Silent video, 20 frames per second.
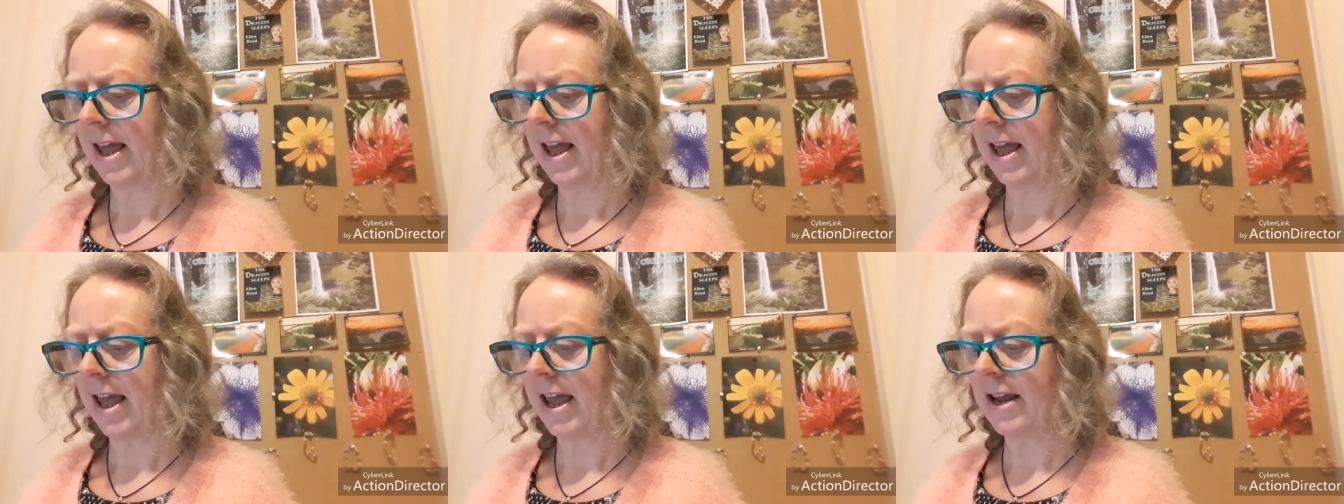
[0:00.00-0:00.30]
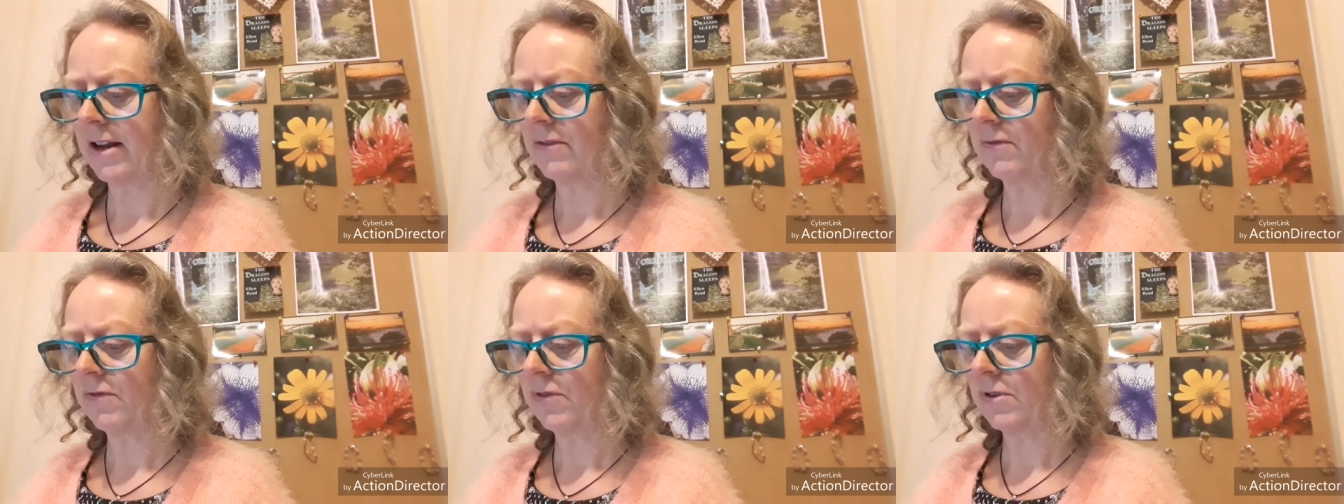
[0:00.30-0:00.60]

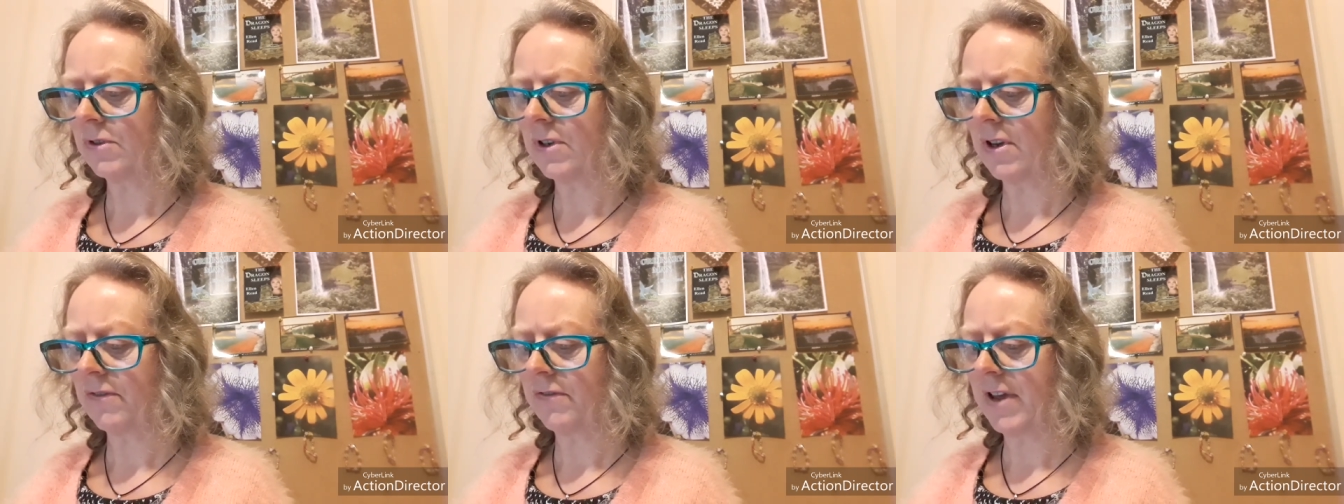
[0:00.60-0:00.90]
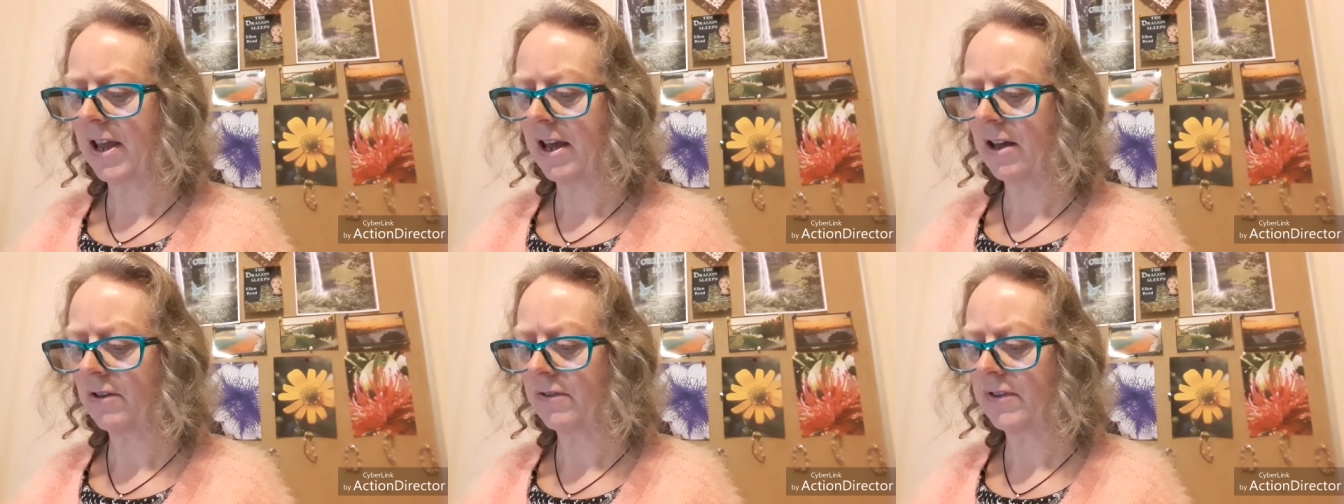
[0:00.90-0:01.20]
handful of
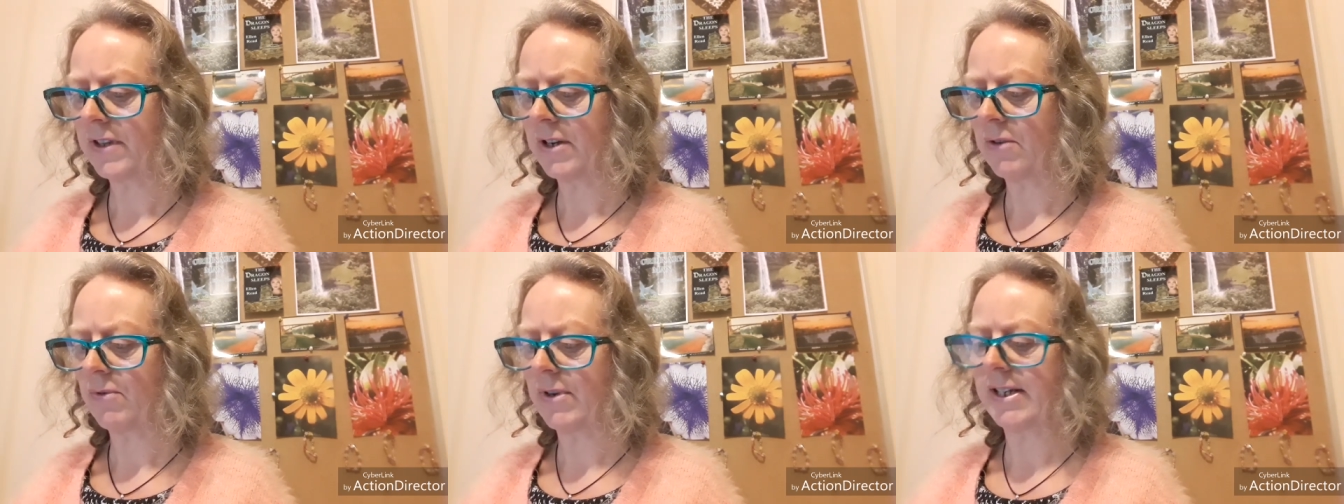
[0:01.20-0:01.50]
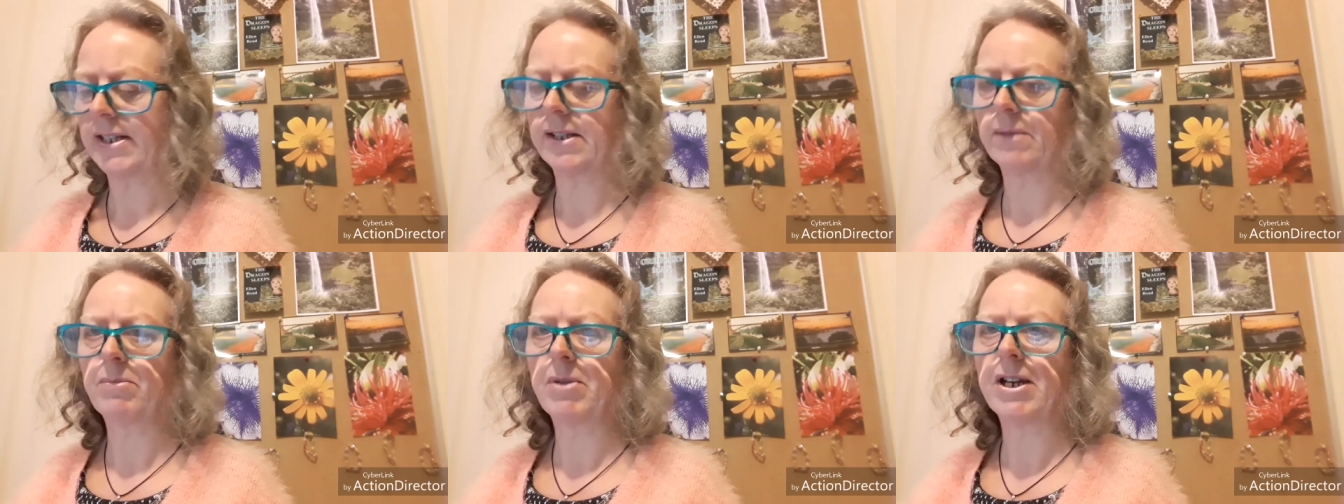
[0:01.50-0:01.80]
healthy
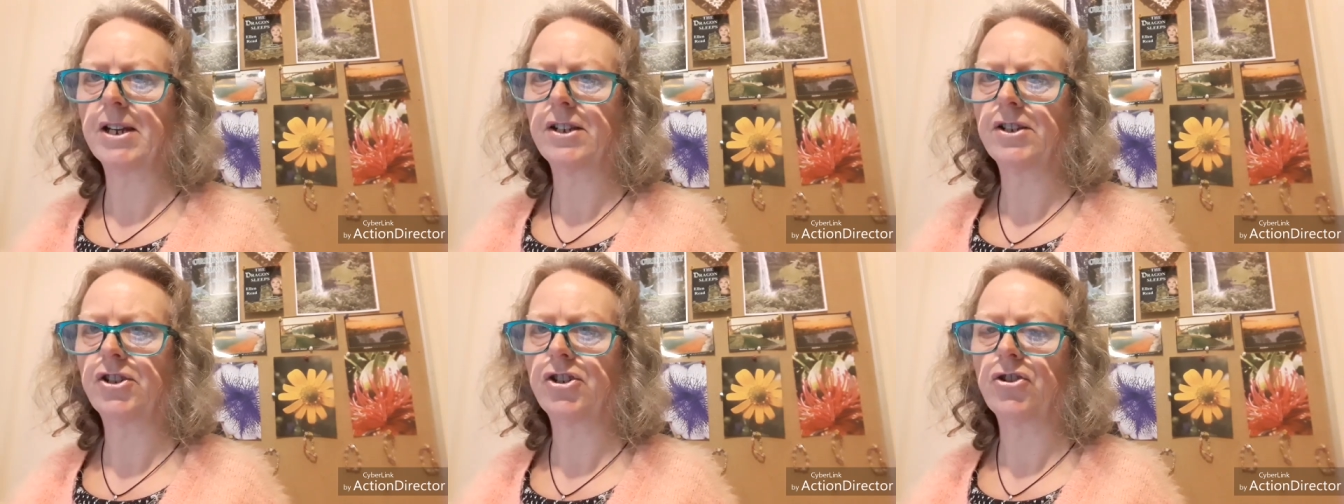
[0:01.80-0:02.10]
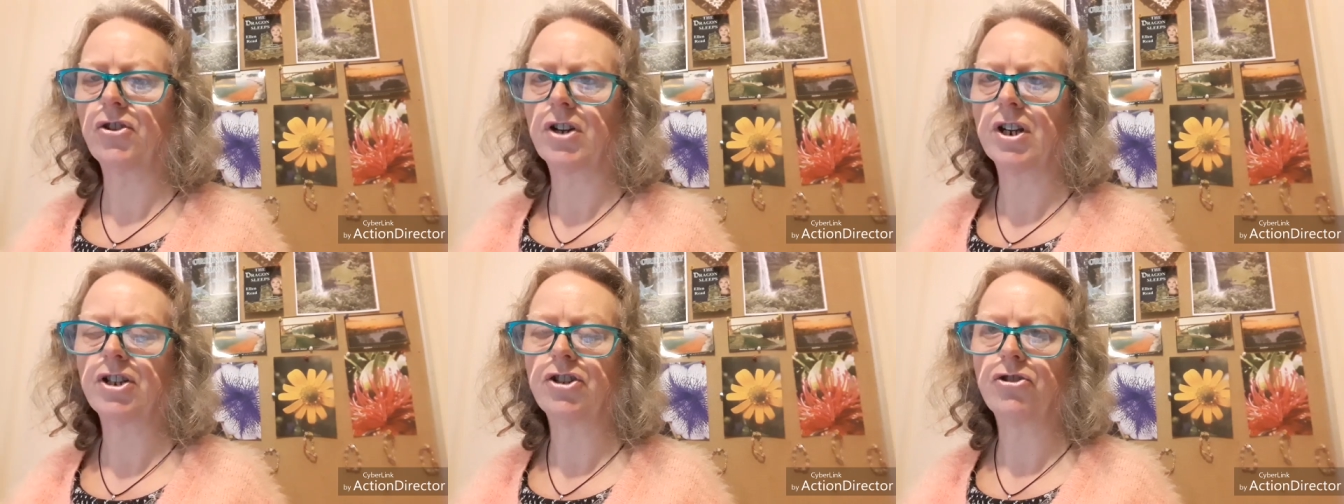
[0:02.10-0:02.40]
recipes
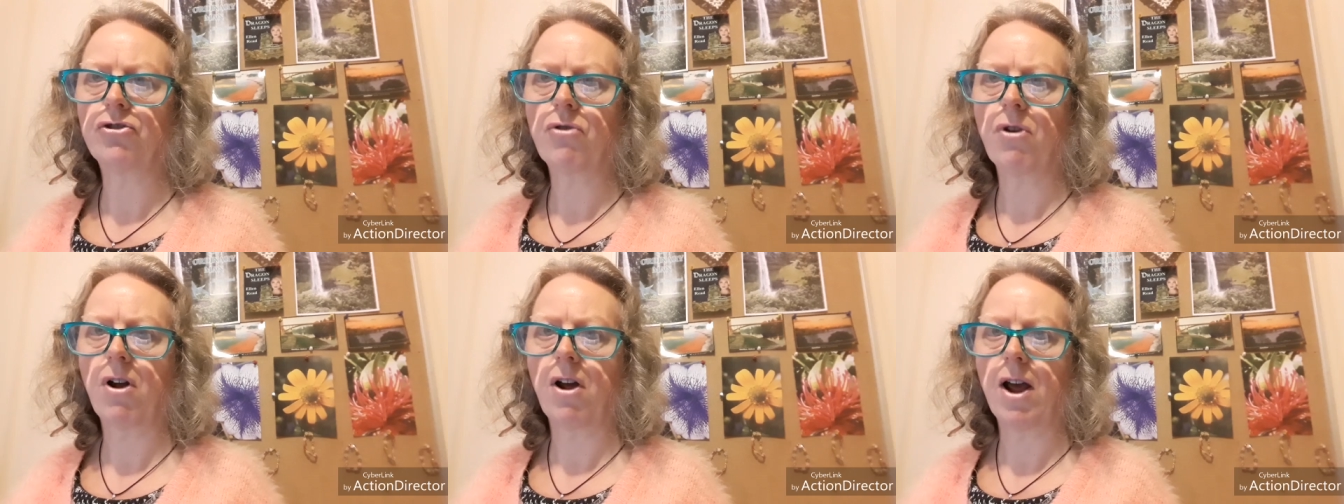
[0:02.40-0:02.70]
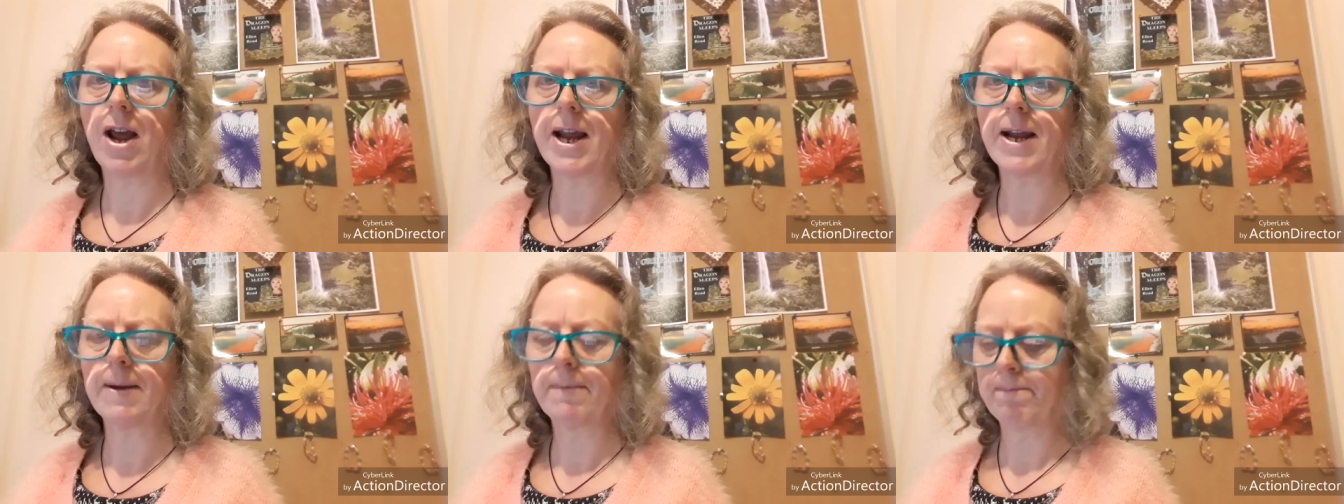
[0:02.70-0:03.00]
you can
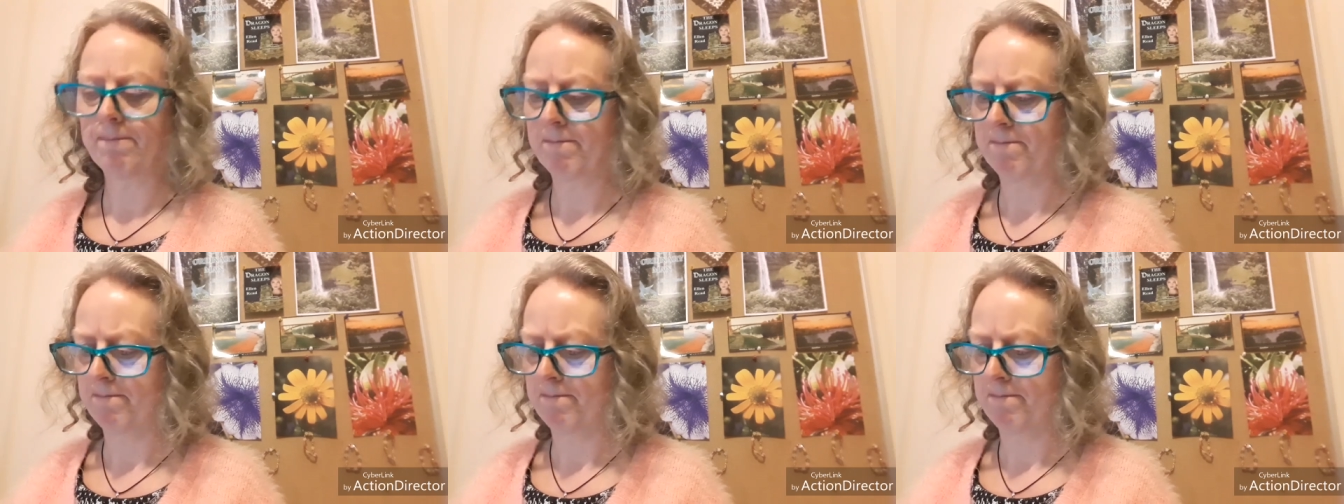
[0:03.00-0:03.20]
try.